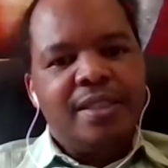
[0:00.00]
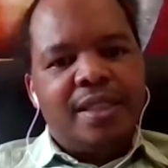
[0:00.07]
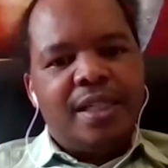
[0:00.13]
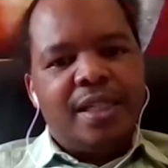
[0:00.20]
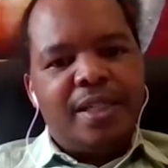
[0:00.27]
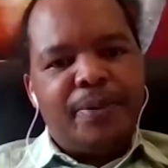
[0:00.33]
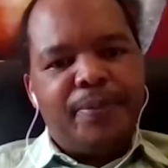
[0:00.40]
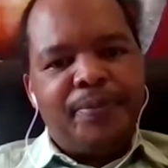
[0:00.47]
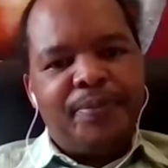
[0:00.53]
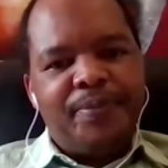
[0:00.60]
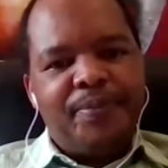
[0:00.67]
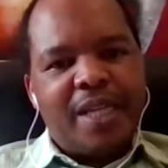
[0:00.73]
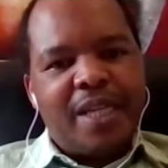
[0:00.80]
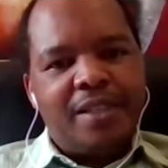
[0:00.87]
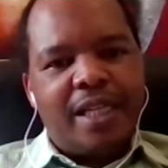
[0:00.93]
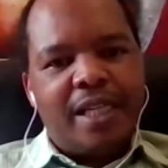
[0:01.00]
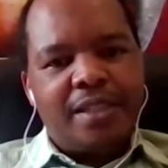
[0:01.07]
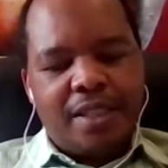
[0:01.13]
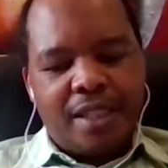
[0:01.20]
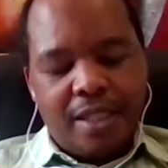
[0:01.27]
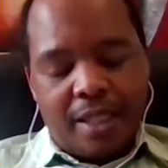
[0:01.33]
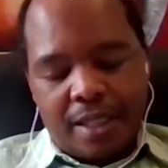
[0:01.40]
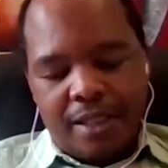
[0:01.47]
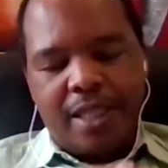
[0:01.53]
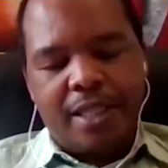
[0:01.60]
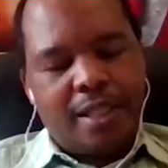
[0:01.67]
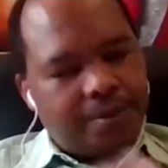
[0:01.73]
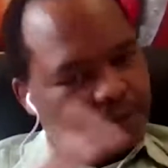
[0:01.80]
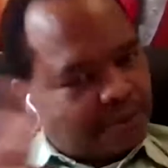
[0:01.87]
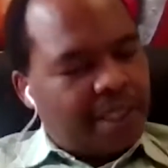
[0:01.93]
I think,
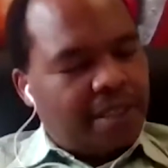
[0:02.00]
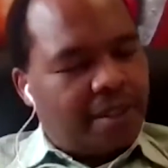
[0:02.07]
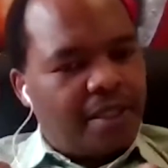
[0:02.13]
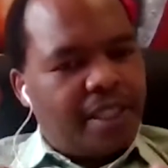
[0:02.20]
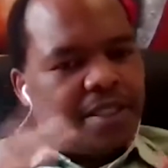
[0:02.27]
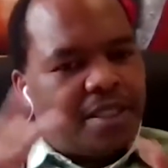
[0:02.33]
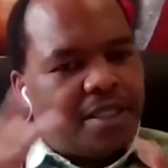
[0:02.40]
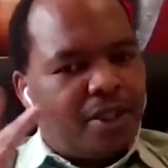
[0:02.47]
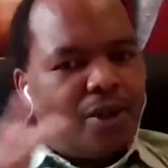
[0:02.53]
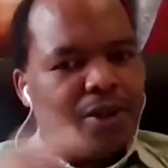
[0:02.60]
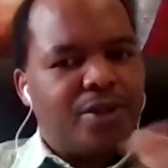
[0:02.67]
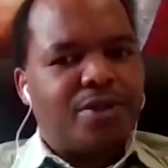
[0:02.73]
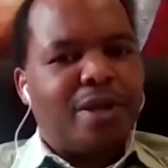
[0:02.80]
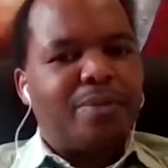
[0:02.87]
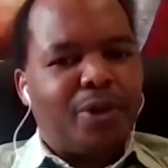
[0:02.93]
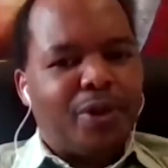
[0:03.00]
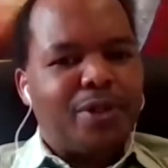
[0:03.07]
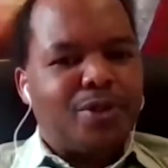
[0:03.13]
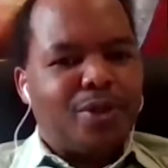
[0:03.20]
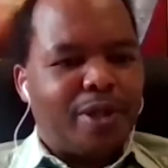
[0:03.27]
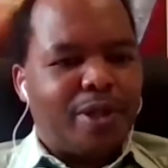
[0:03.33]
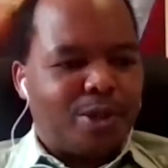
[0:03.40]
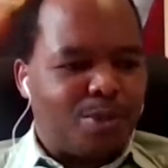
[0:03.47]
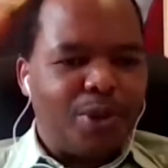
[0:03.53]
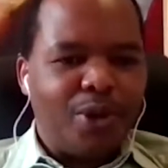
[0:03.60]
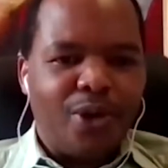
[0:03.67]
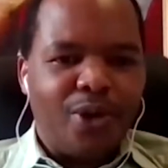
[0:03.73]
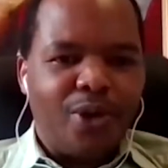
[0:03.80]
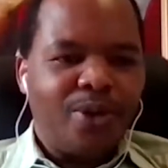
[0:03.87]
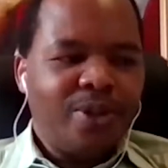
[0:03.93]
and later also I'm going to
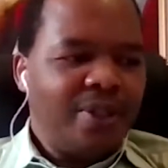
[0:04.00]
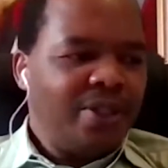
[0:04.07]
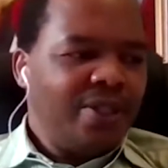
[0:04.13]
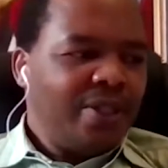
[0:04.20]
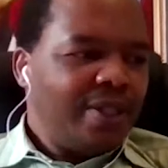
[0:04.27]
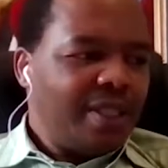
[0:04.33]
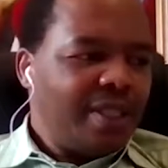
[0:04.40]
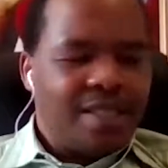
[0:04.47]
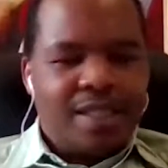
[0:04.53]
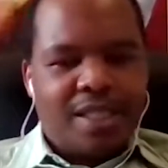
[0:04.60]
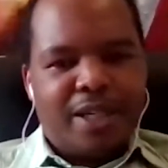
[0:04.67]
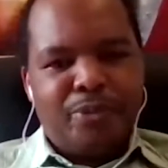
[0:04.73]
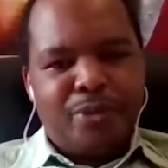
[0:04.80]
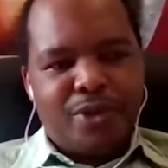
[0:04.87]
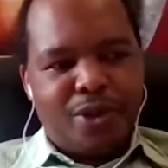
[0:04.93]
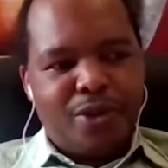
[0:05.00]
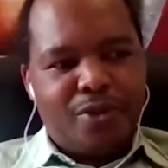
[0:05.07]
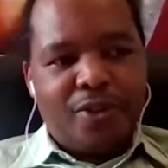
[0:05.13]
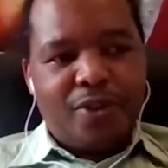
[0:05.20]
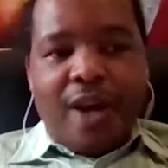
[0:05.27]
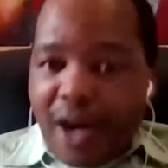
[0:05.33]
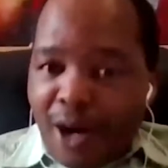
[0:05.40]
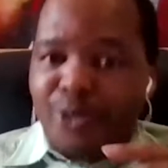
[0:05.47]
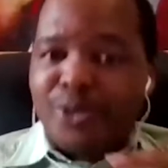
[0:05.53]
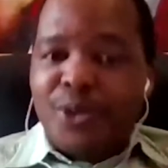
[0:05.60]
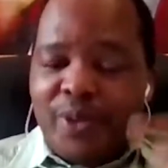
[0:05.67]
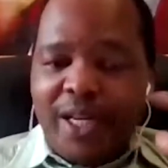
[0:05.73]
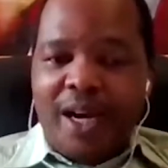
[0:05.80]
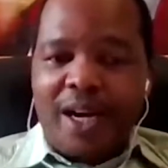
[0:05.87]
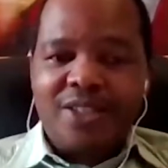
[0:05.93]
explore in terms of how do
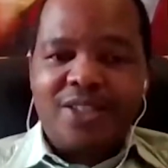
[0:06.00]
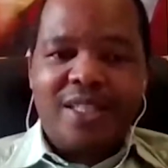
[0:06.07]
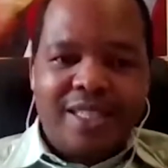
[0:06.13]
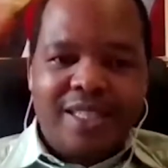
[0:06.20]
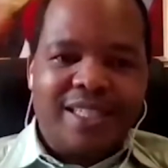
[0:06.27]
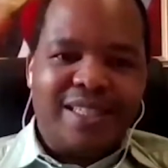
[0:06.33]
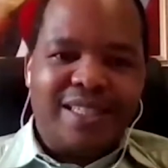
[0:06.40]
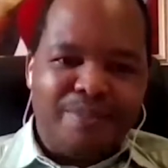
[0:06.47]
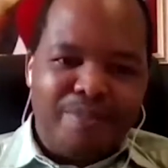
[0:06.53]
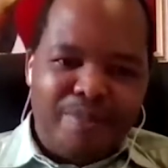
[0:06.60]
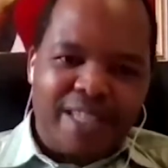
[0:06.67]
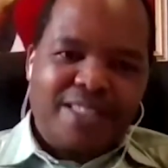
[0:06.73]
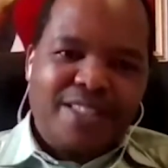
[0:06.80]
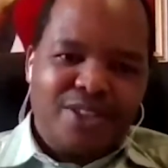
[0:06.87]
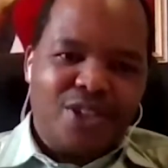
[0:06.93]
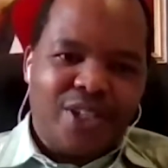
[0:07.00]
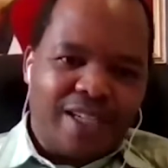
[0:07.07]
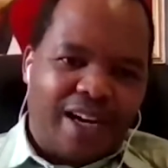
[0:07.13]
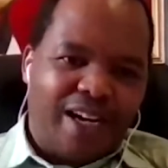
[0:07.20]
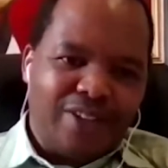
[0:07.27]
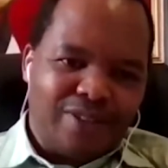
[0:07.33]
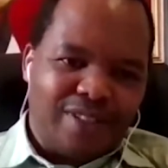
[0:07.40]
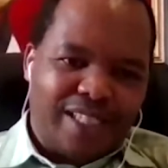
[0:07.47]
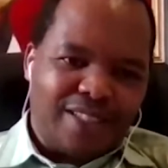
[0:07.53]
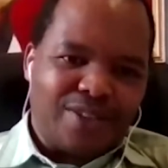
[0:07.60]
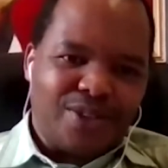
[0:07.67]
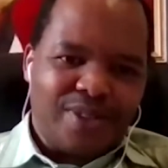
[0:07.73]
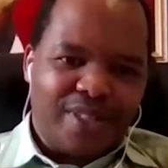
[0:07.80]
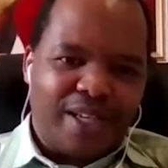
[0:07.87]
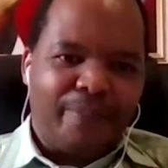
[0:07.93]
we actually get the messaging out there
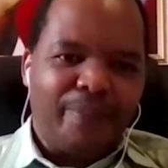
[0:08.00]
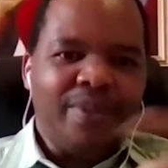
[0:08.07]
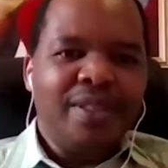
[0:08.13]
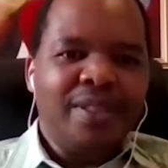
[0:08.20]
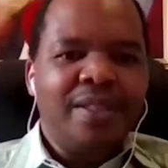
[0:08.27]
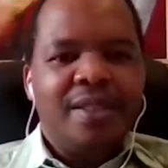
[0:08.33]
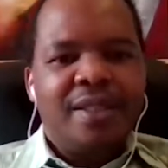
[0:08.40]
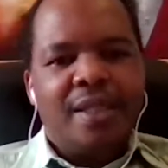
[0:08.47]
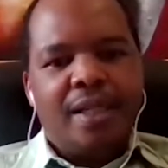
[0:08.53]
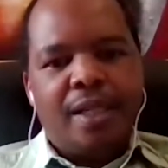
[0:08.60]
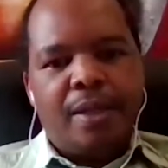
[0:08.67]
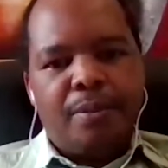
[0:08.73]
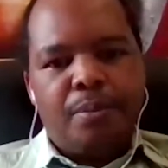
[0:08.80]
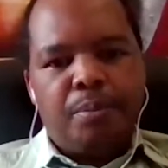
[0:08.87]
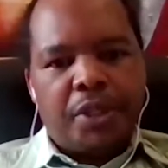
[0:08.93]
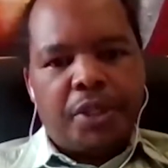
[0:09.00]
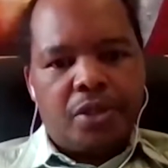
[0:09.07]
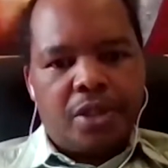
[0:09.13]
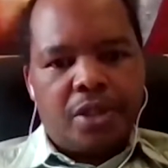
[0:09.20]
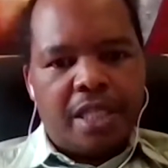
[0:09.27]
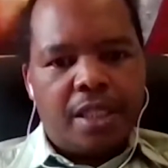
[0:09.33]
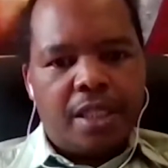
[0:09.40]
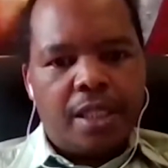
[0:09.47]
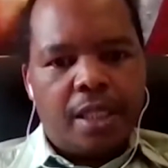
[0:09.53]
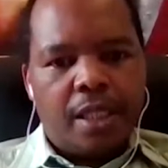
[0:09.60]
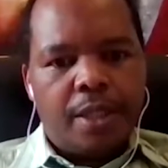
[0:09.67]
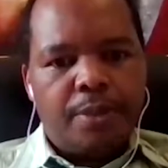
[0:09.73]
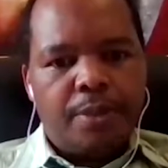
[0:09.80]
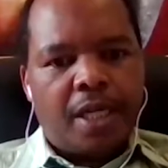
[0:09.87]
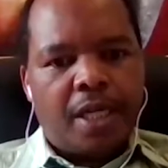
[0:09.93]
to them, because I think
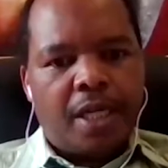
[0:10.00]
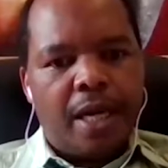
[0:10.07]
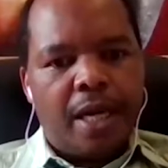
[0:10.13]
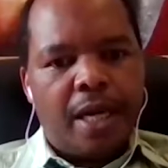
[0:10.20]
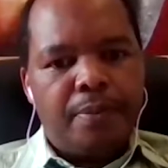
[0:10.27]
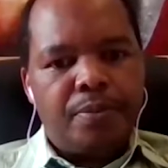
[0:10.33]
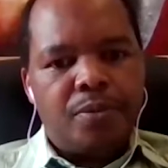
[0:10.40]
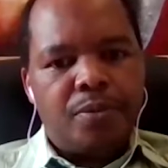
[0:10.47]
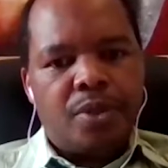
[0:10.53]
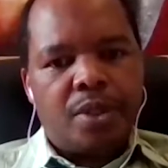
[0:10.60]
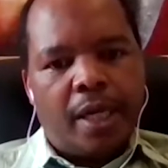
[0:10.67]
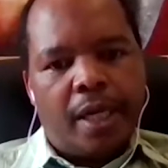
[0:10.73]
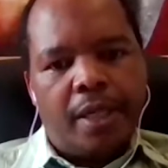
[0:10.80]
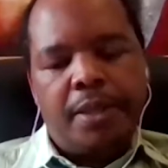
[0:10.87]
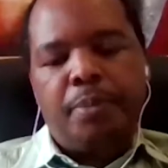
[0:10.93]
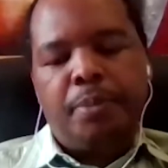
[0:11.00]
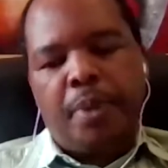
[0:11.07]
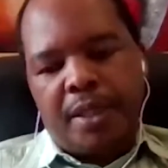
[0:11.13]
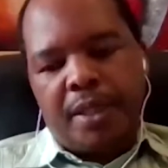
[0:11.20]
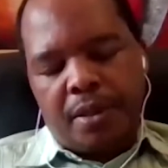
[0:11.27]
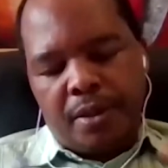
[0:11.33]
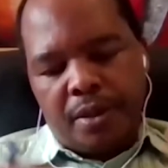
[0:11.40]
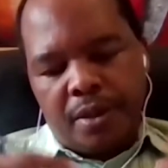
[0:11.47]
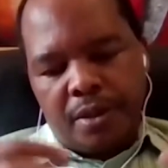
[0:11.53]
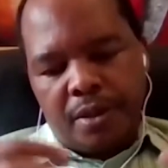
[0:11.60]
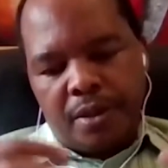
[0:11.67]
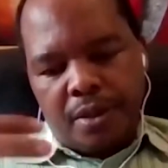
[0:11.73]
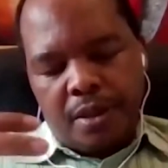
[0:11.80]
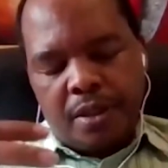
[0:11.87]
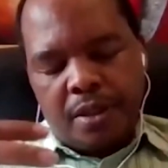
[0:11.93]
it becomes an important
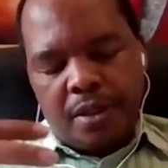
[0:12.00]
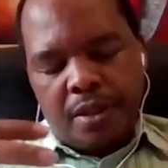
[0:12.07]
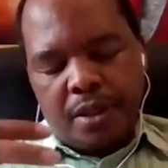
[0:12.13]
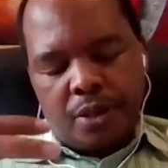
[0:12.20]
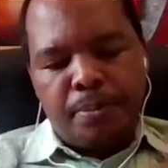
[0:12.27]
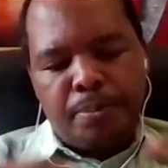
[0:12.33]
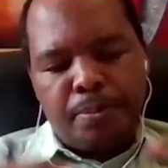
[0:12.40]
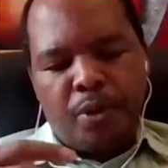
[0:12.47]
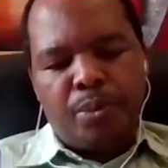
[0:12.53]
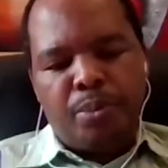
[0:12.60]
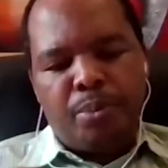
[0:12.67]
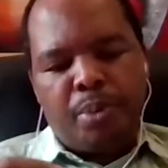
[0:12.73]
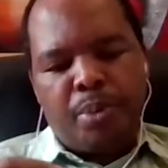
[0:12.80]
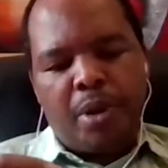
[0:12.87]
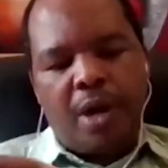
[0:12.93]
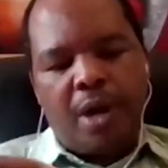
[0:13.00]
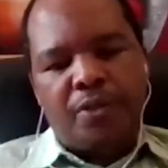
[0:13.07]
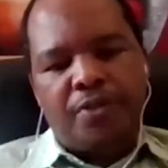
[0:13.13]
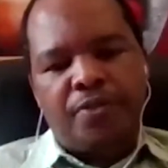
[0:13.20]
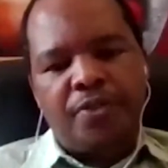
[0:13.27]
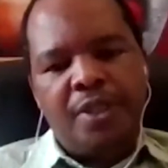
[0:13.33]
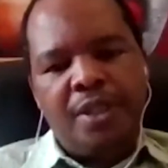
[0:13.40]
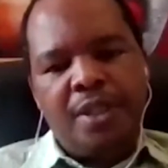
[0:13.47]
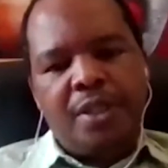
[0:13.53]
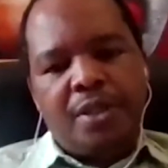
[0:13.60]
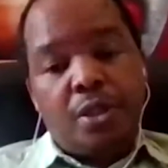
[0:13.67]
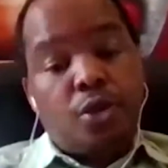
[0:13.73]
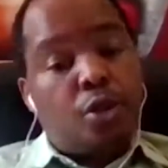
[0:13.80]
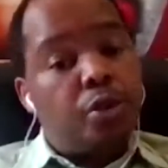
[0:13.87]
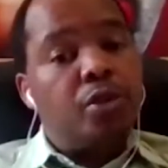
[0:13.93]
part of the
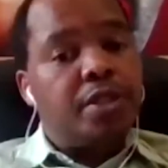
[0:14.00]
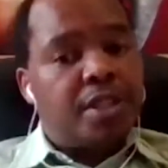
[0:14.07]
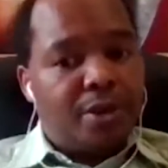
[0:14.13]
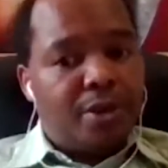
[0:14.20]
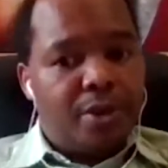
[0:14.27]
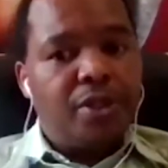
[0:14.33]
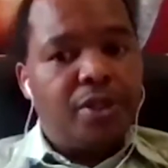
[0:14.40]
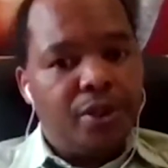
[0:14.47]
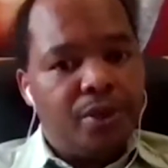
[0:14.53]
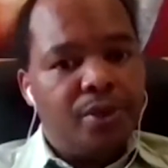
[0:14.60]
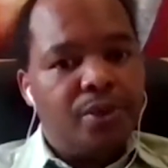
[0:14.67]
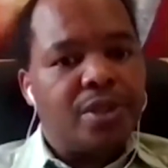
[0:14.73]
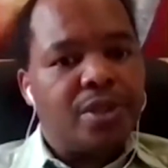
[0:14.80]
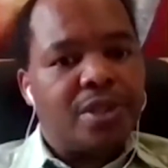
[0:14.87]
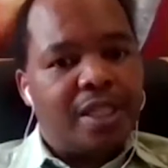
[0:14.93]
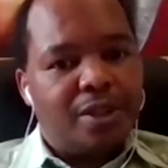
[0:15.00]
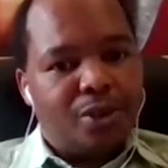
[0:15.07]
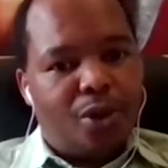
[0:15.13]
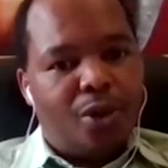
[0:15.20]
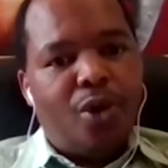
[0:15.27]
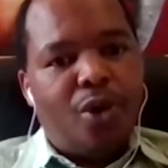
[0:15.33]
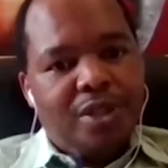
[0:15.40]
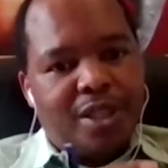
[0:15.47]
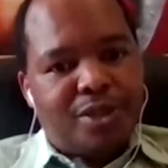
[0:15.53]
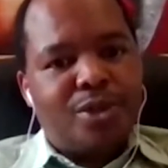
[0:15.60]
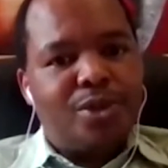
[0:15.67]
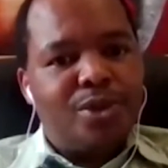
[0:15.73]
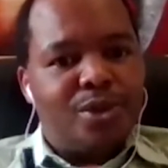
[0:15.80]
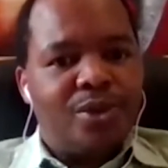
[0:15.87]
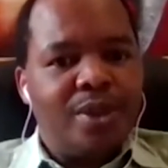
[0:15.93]
tools that we use in order
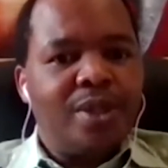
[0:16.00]
to